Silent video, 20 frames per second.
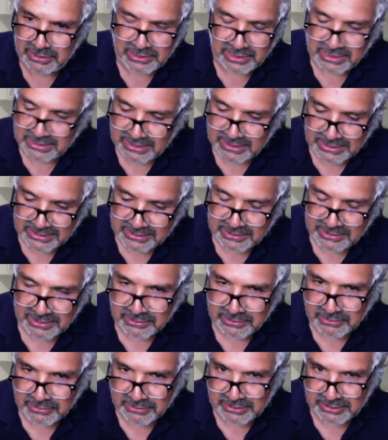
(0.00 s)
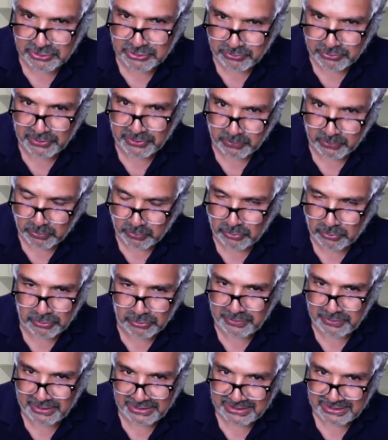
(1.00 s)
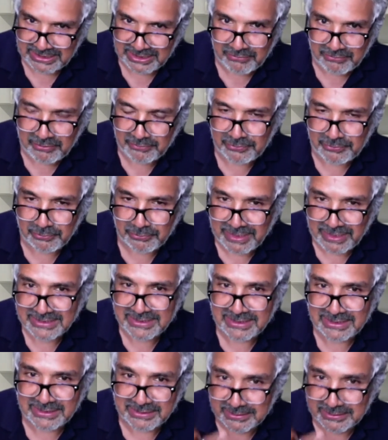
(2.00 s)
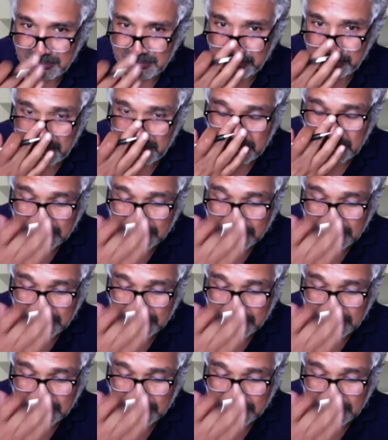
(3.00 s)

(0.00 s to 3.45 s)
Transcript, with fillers: it just doesn't destroy the wall or anything, even if you're renting somewhere.